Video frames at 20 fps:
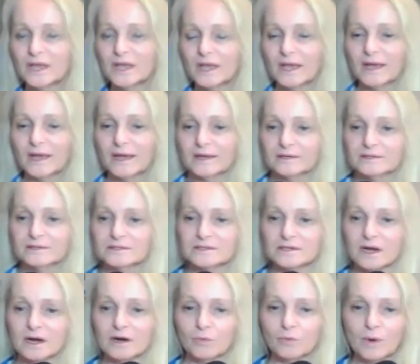And
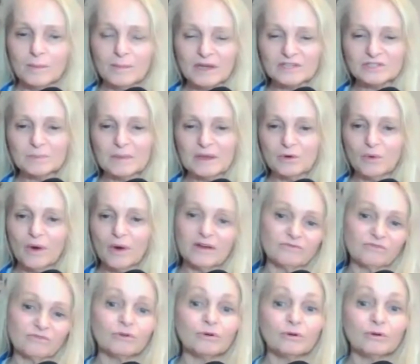we must be
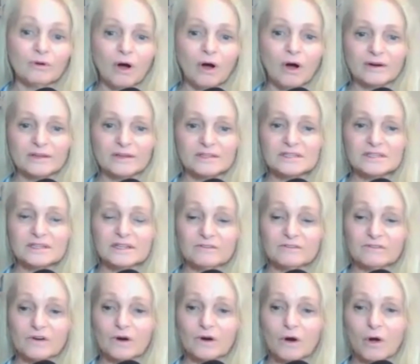grateful, honestly,
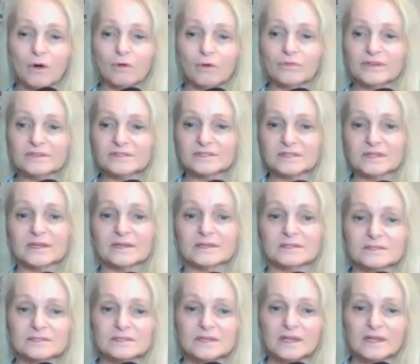for all these
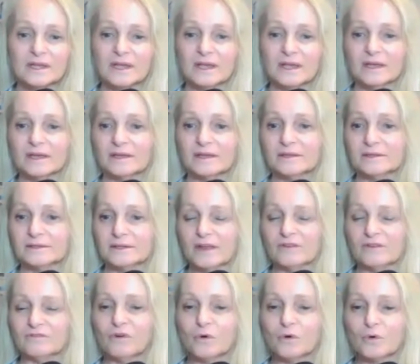things
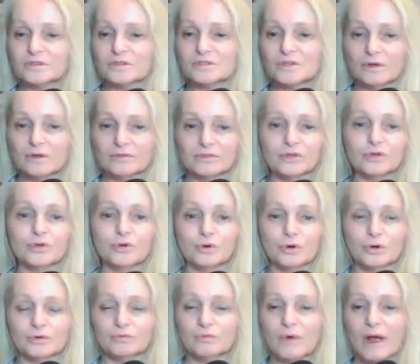and focus on the
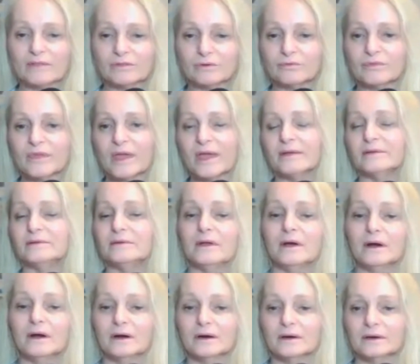good rather than
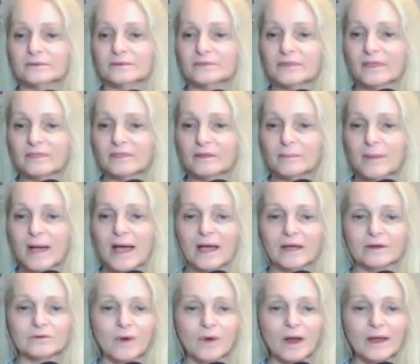the
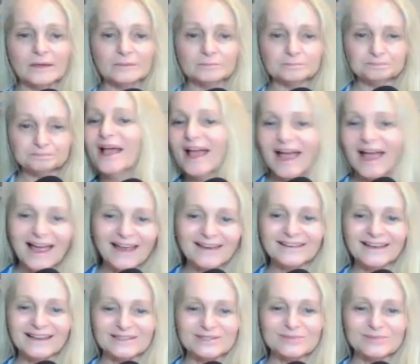bad, right?
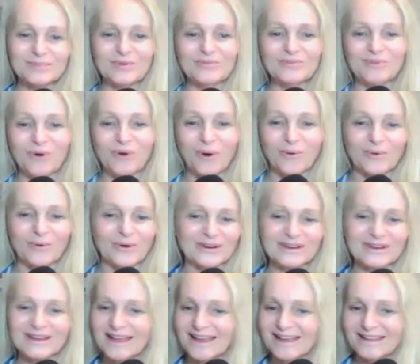And let's move
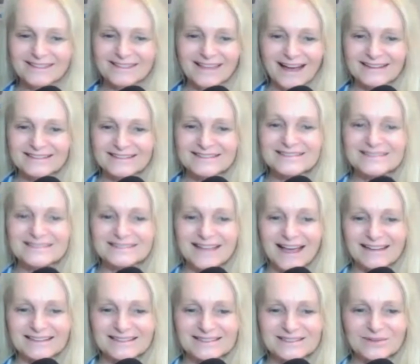forward. That's
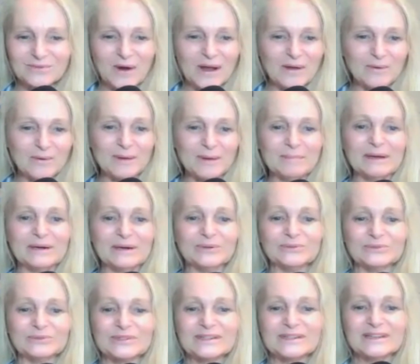the way we
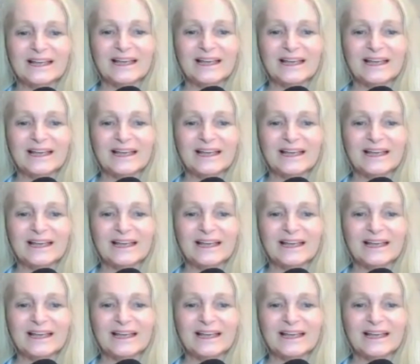build.